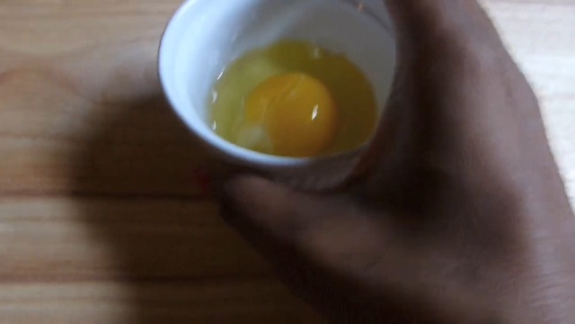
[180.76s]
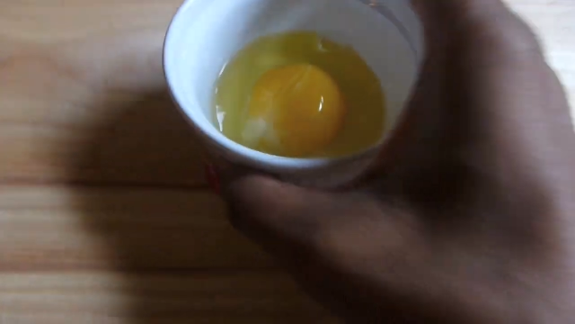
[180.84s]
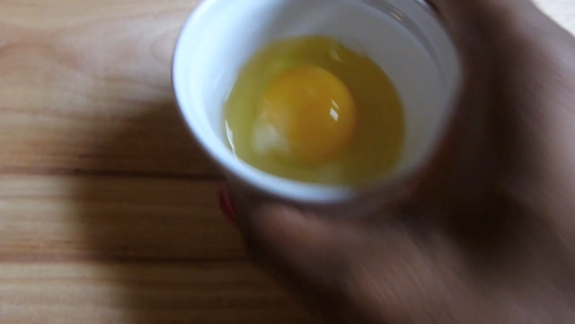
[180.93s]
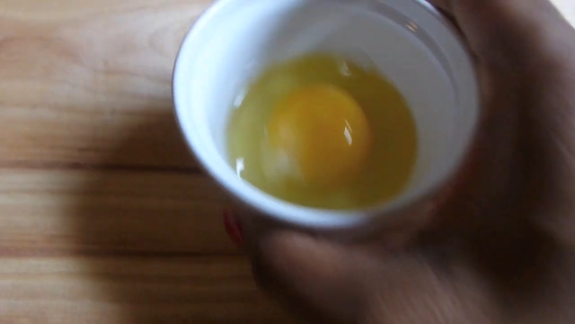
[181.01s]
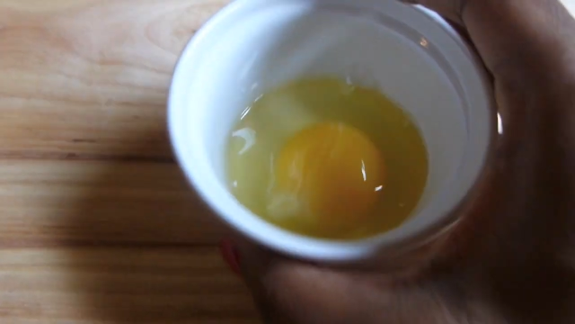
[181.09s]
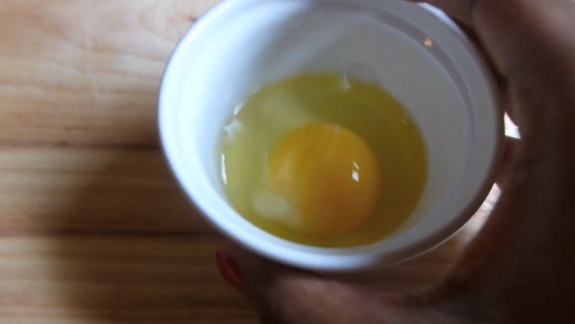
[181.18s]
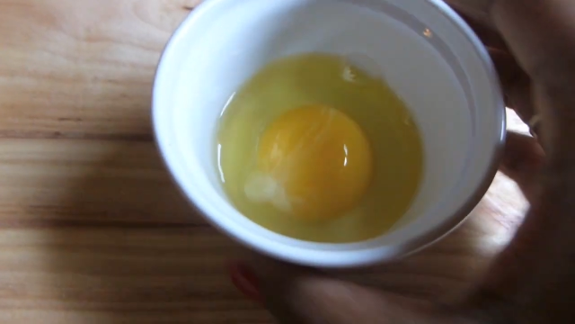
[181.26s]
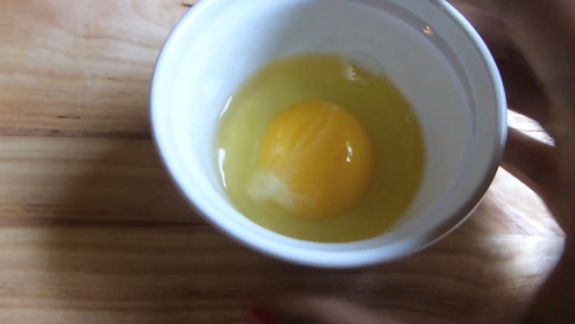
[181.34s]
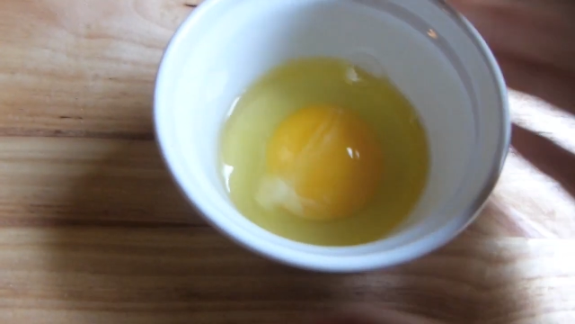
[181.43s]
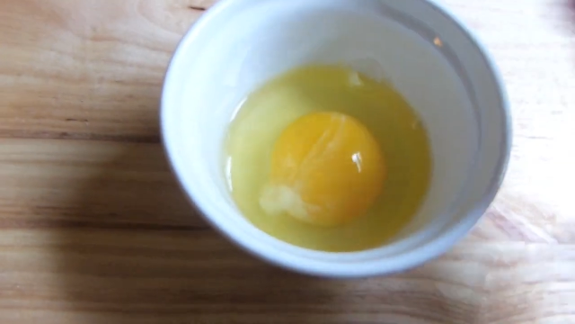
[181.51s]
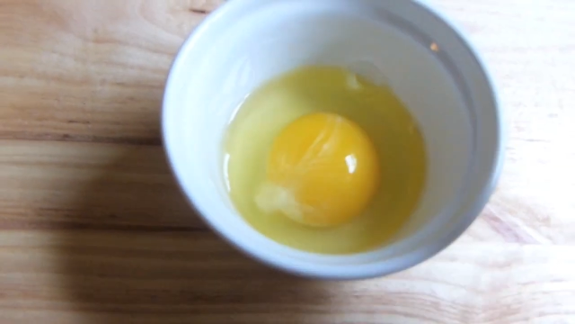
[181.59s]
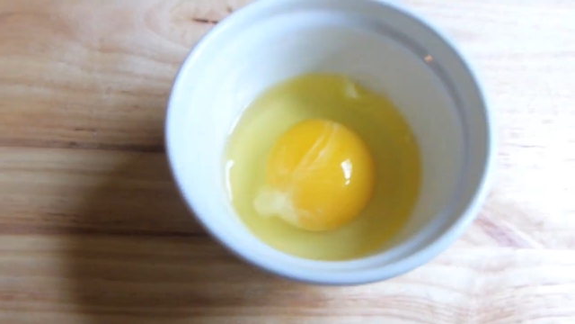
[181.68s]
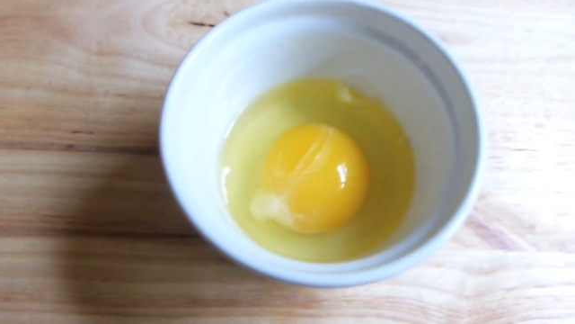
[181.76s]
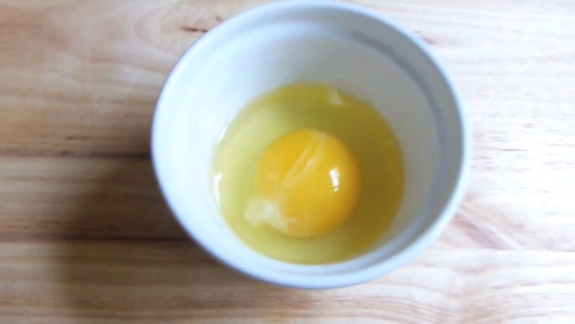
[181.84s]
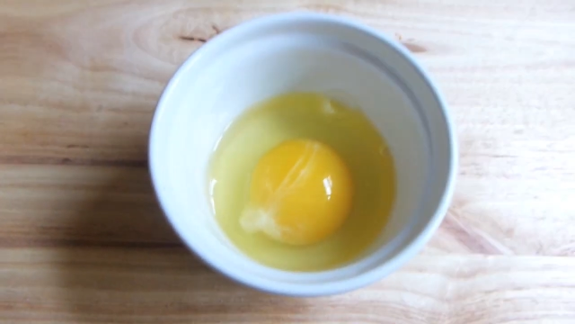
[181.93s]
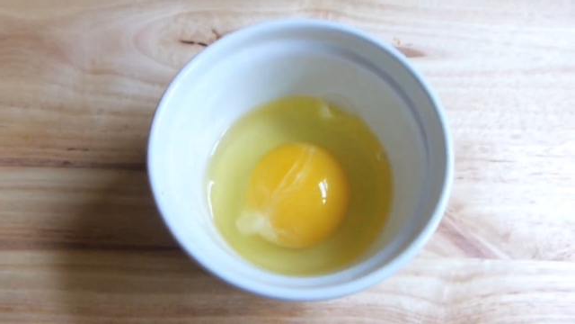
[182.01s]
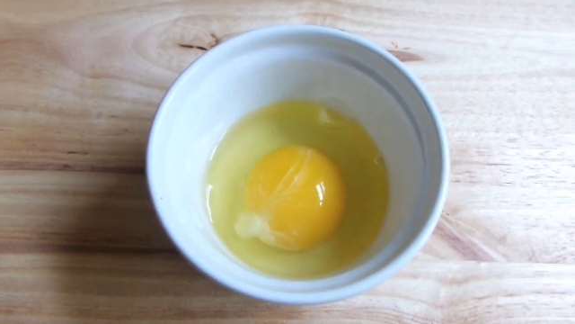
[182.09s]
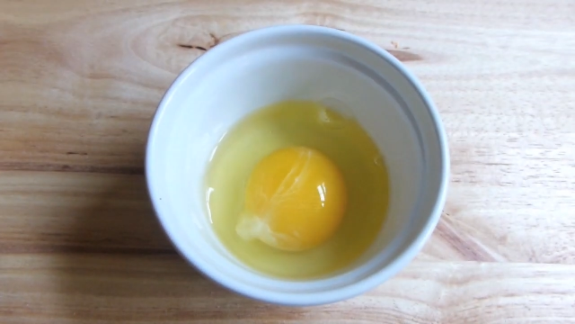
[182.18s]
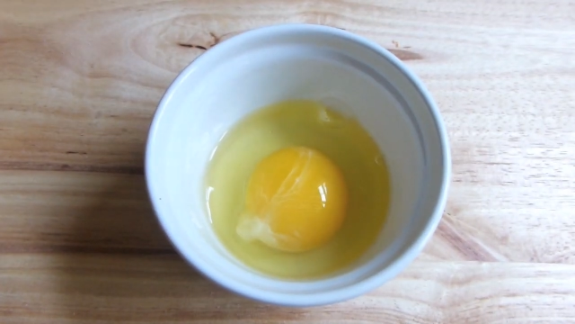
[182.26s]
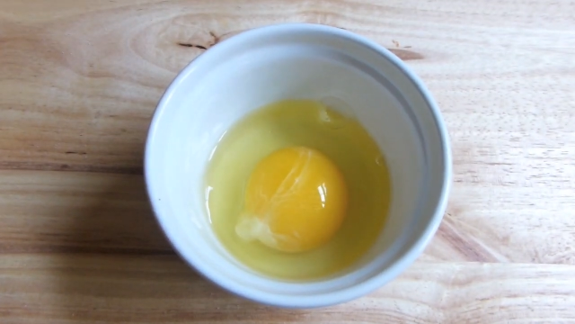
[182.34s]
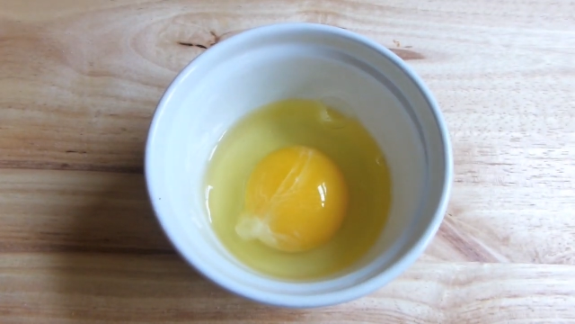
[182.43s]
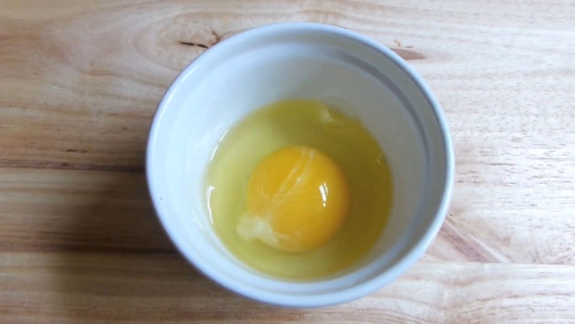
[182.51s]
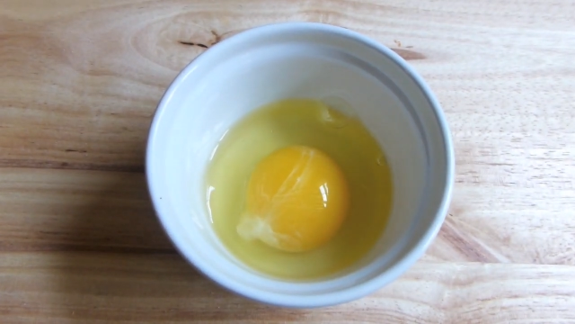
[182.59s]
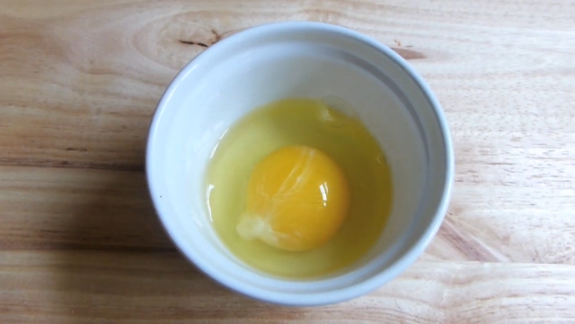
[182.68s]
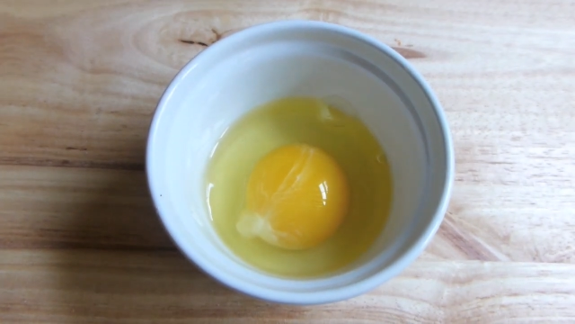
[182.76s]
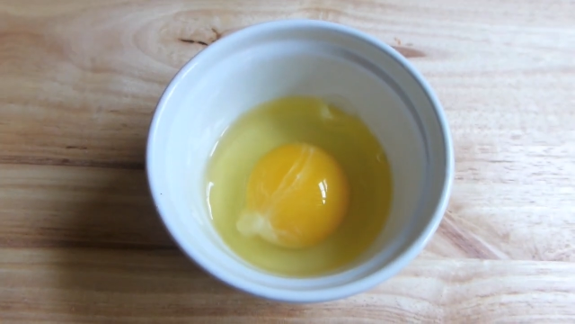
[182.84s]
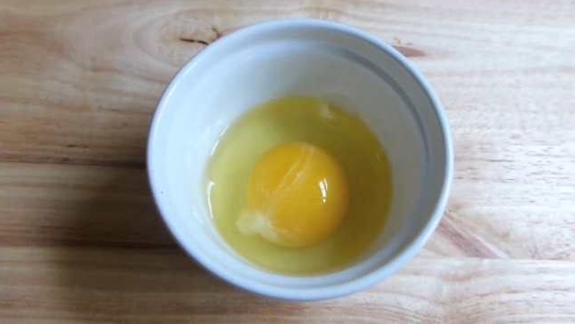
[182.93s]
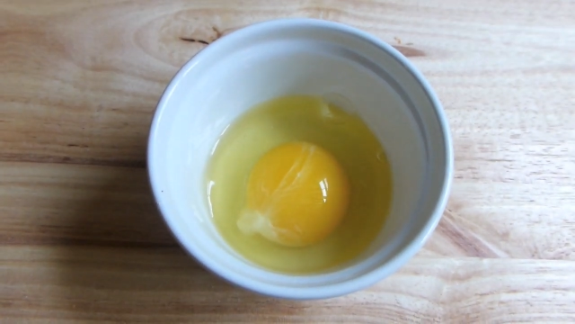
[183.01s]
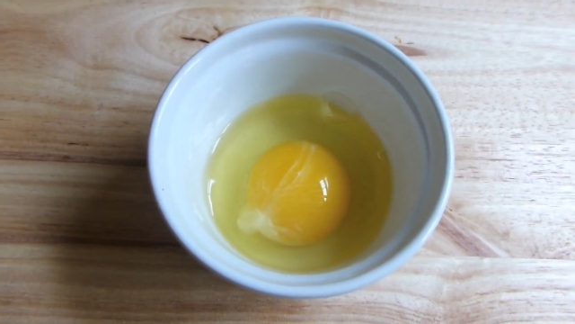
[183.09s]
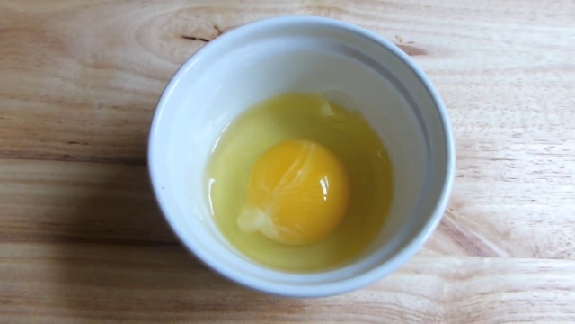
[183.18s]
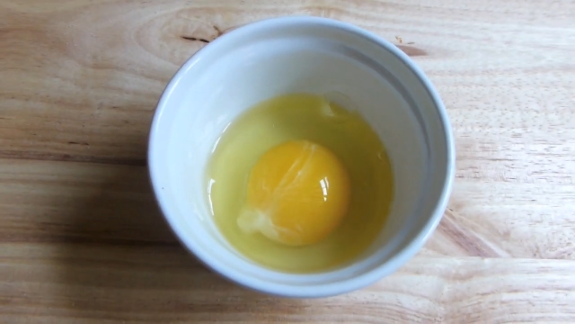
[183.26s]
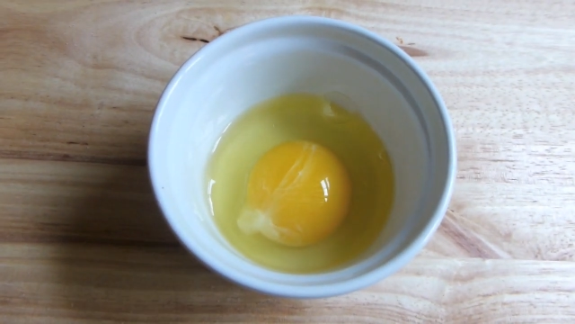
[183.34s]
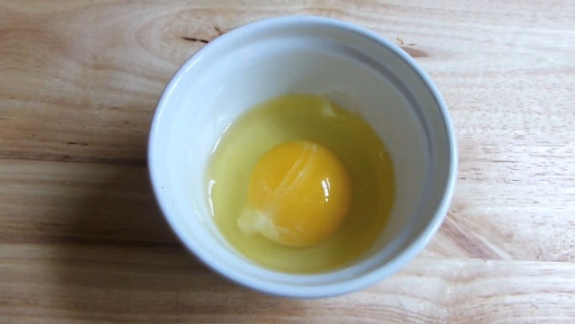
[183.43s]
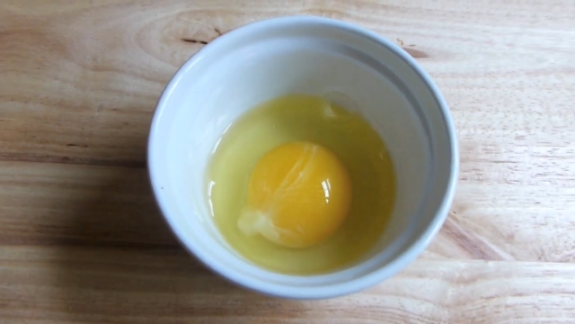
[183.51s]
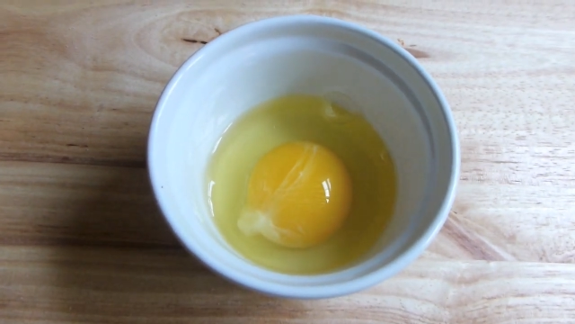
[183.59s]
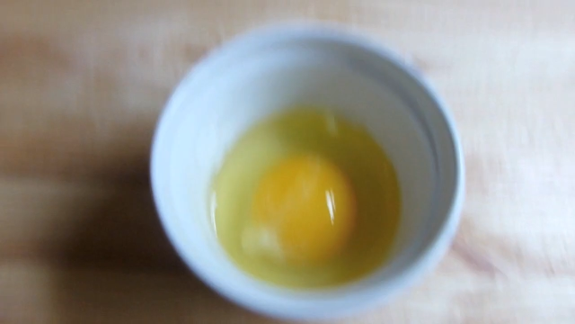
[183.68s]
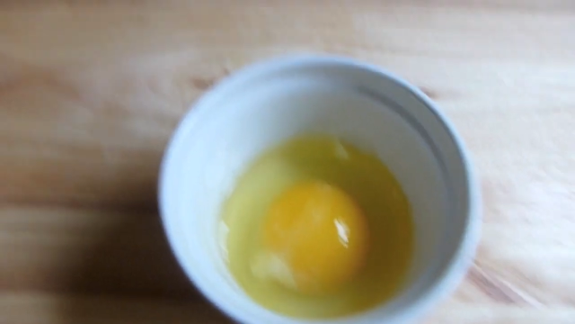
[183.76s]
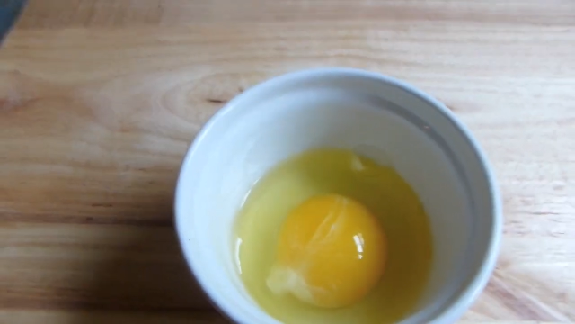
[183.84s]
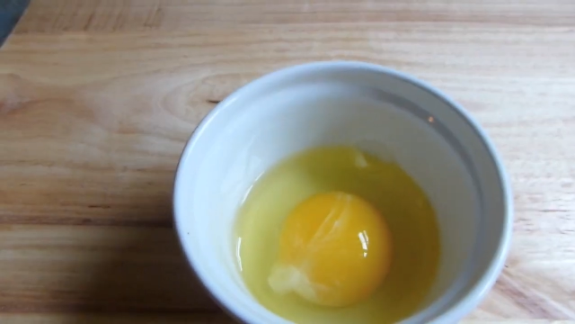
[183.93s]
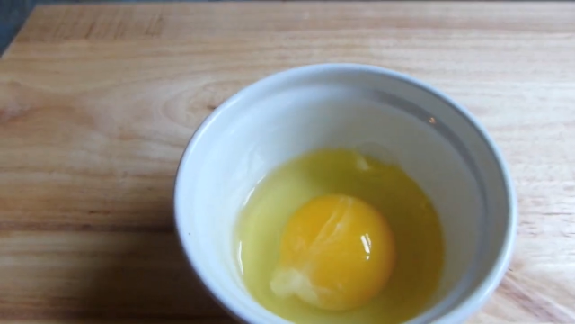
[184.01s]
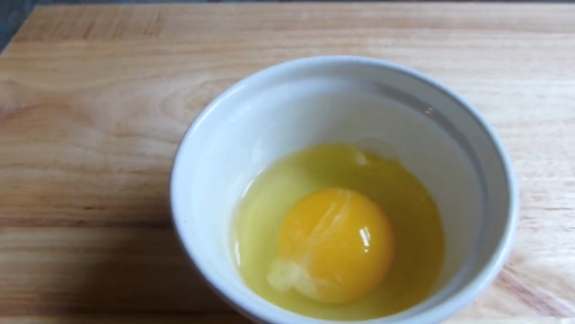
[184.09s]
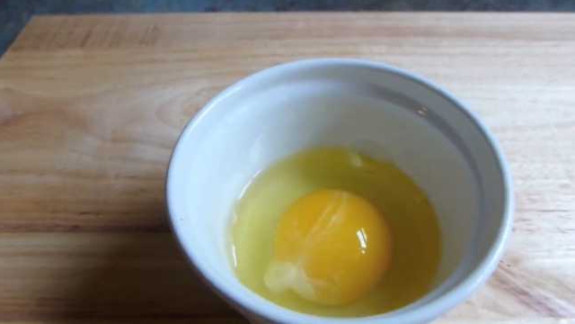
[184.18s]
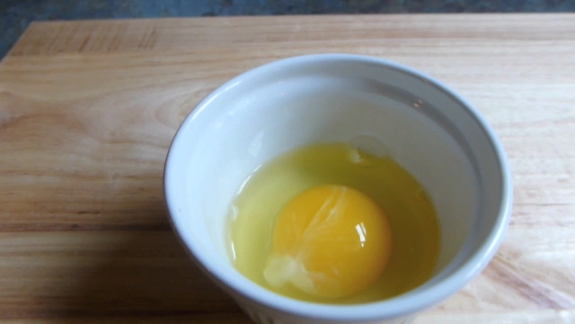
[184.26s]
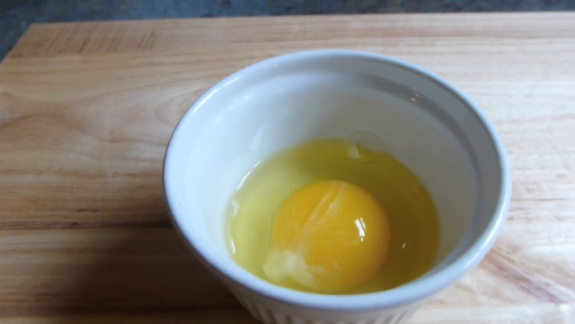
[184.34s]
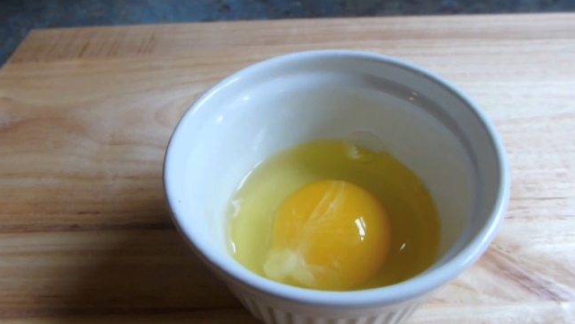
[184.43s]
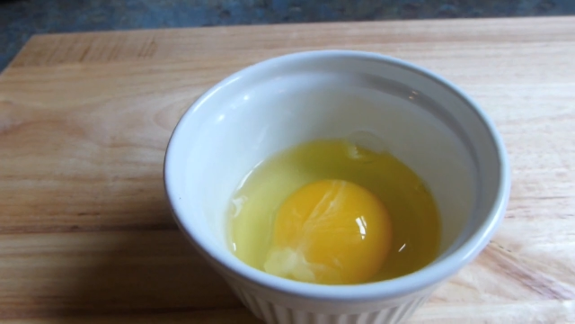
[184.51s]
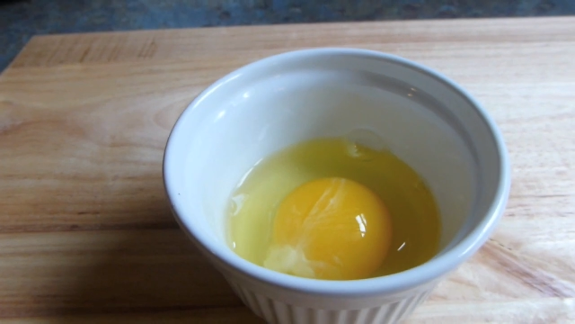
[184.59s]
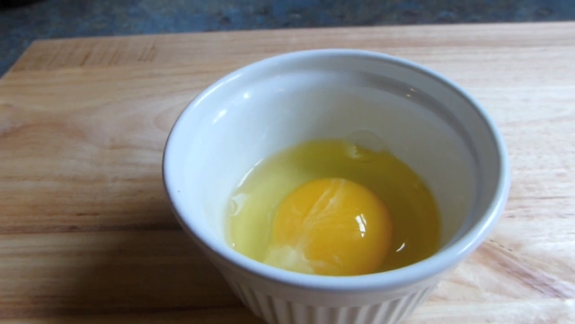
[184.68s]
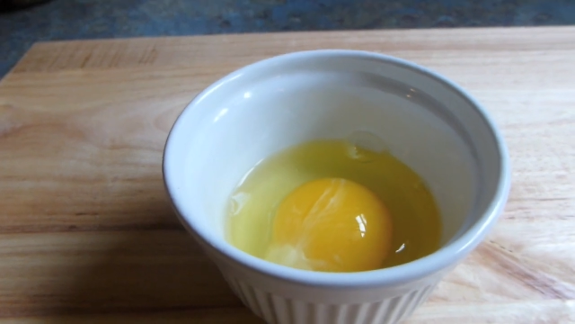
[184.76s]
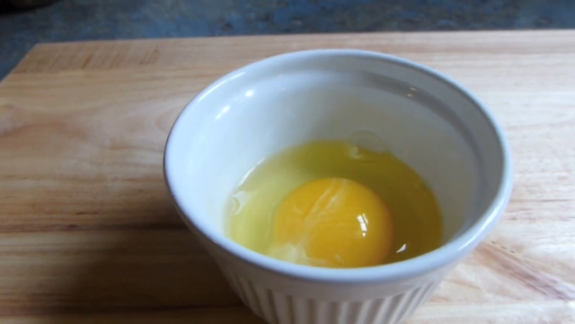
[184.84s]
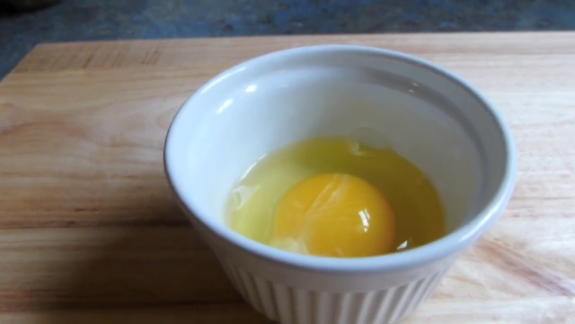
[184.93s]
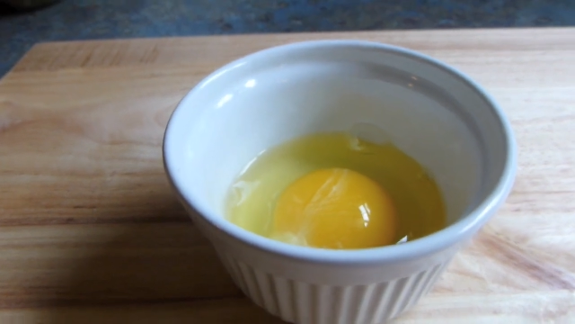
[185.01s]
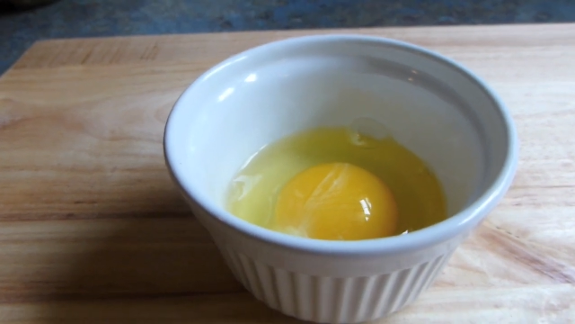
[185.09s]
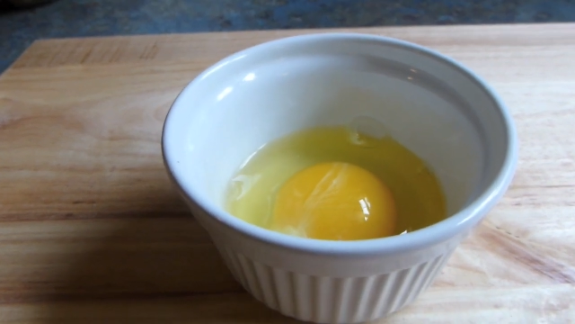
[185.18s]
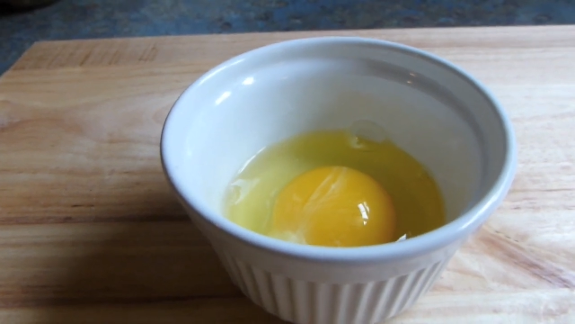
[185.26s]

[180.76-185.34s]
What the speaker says: No face is visible, so there are no lips to read.